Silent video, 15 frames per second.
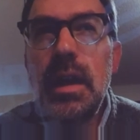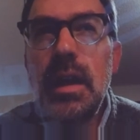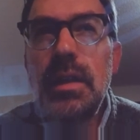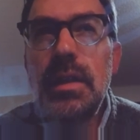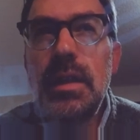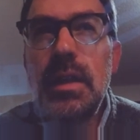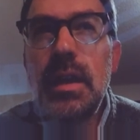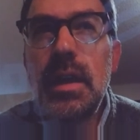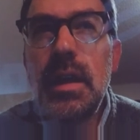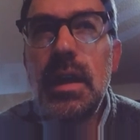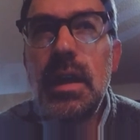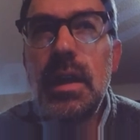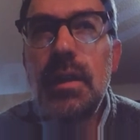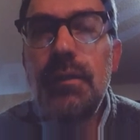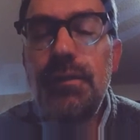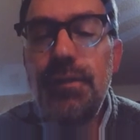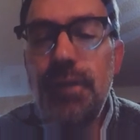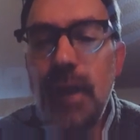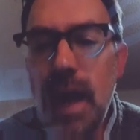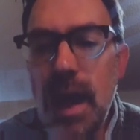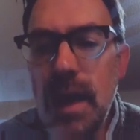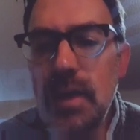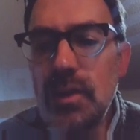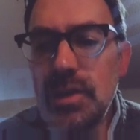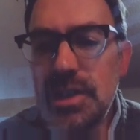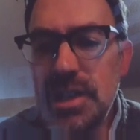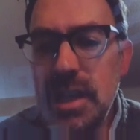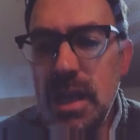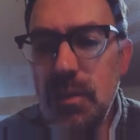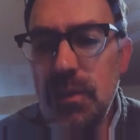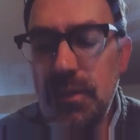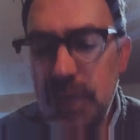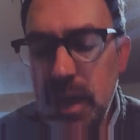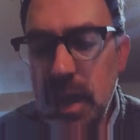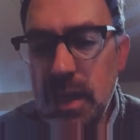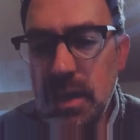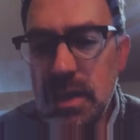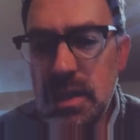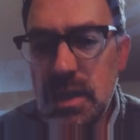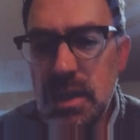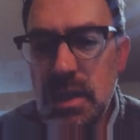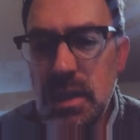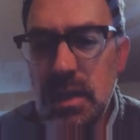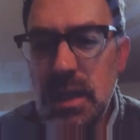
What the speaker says: in the final scheme of things,